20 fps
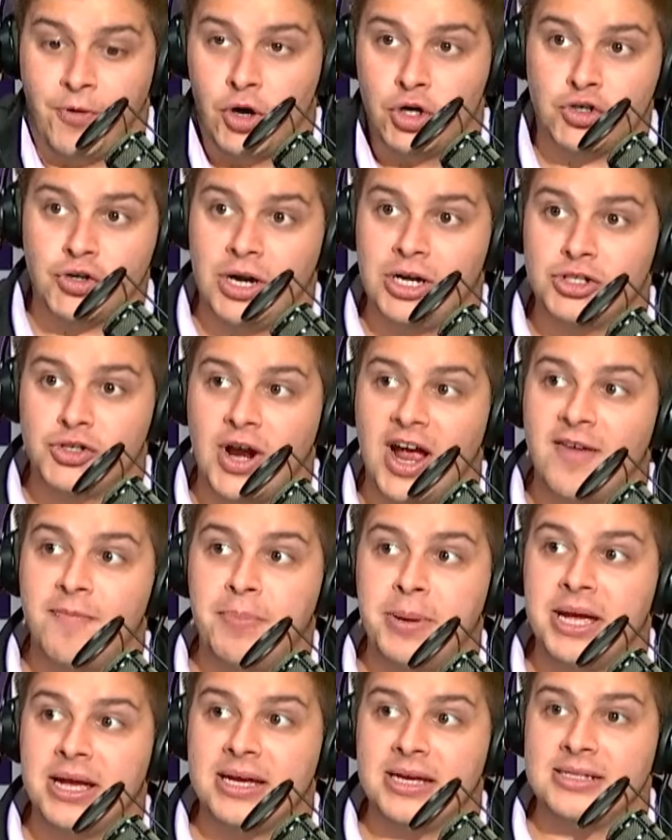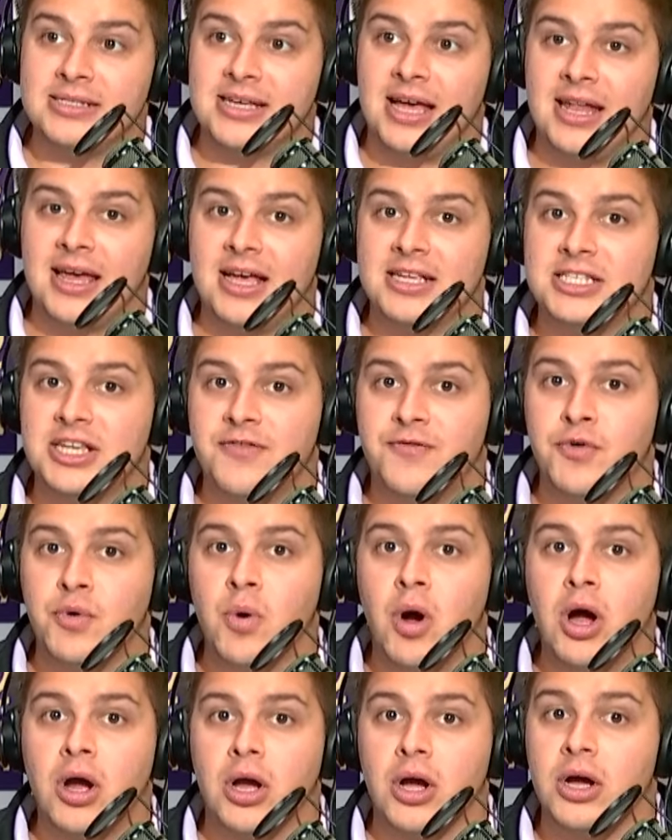first-round draft pick in Talia
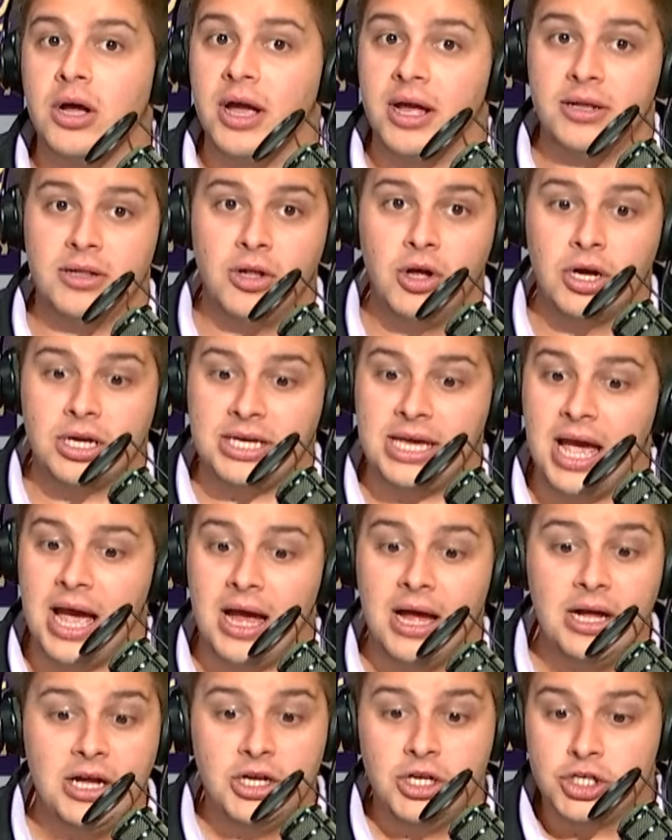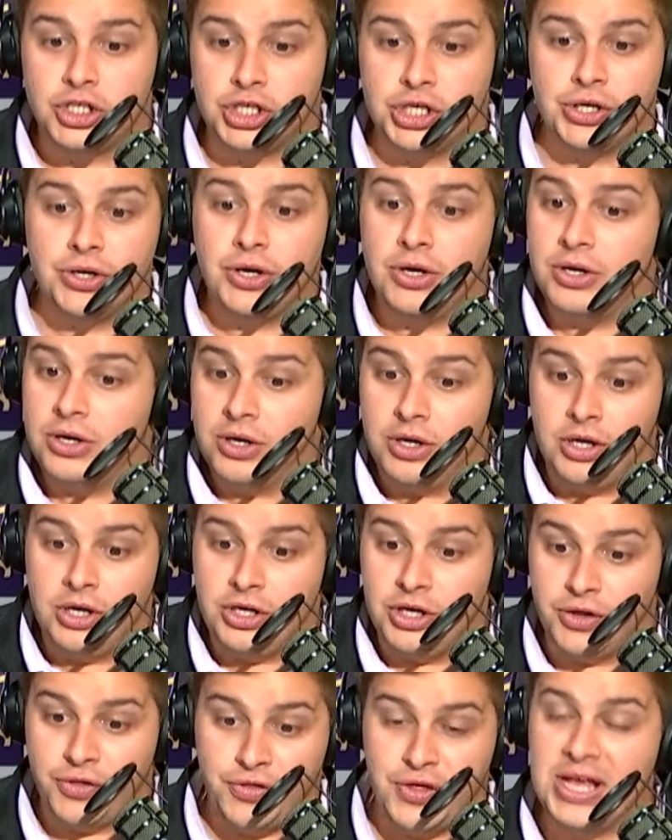Sefuonga. And look, yeah, sure,
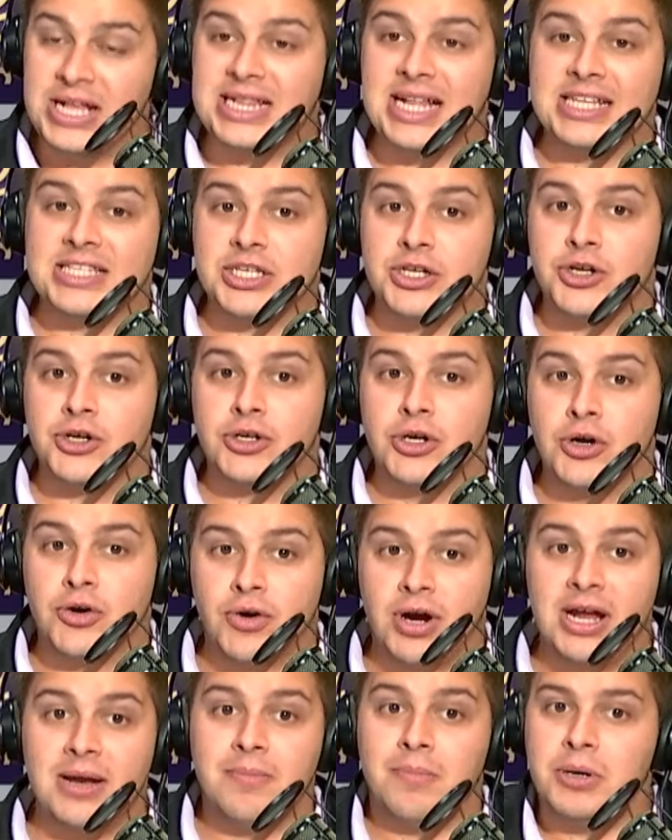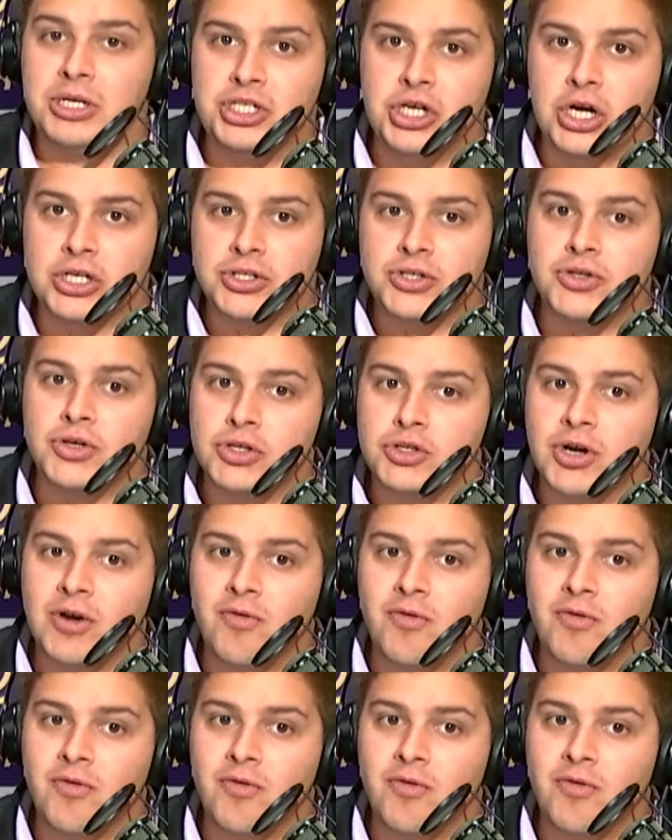you think that's going to go great, but you also thought